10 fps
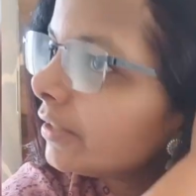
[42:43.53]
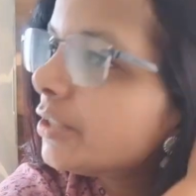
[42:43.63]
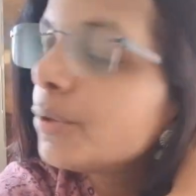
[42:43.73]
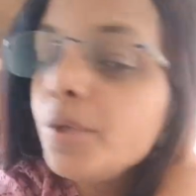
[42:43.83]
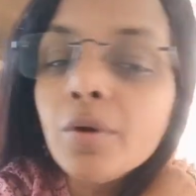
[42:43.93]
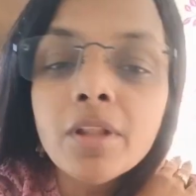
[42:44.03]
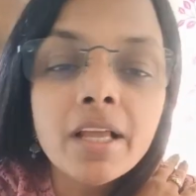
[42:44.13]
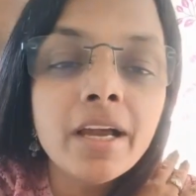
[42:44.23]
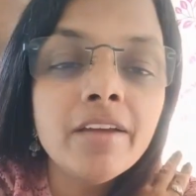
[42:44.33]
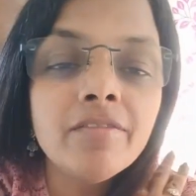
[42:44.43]
to your
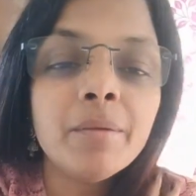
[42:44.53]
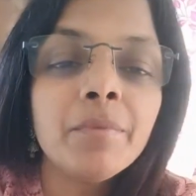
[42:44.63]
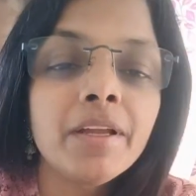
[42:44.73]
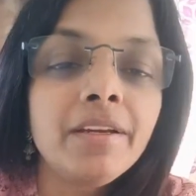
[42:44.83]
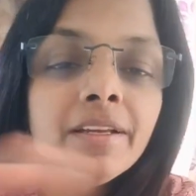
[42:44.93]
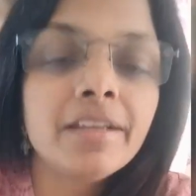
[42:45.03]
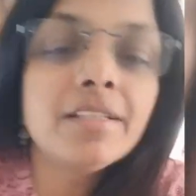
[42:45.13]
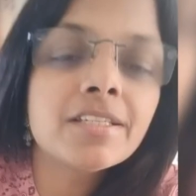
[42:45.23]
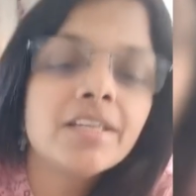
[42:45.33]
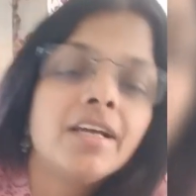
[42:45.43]
life,
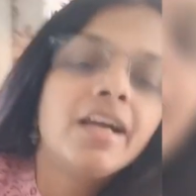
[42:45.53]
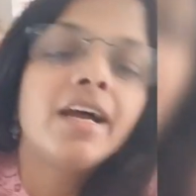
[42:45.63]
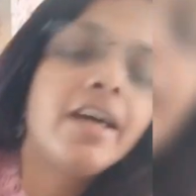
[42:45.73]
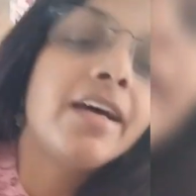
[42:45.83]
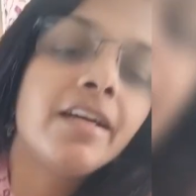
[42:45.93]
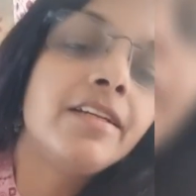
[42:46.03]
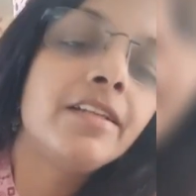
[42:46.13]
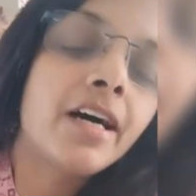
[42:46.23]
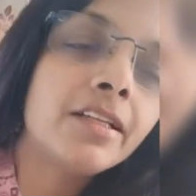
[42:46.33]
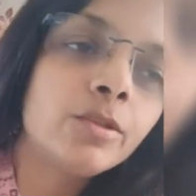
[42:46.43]
abundance. And
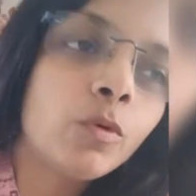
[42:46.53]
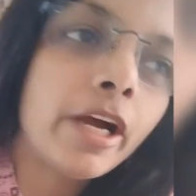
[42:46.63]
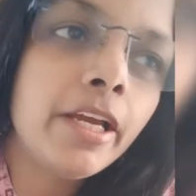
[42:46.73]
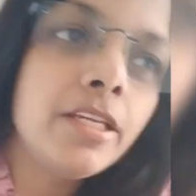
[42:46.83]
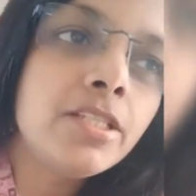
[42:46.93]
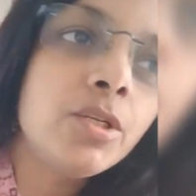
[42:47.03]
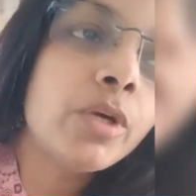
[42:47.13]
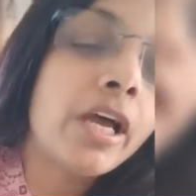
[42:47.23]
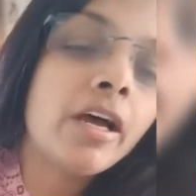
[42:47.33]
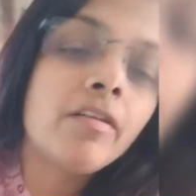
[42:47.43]
otherwise you
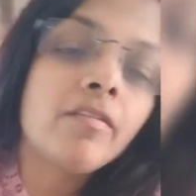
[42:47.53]
have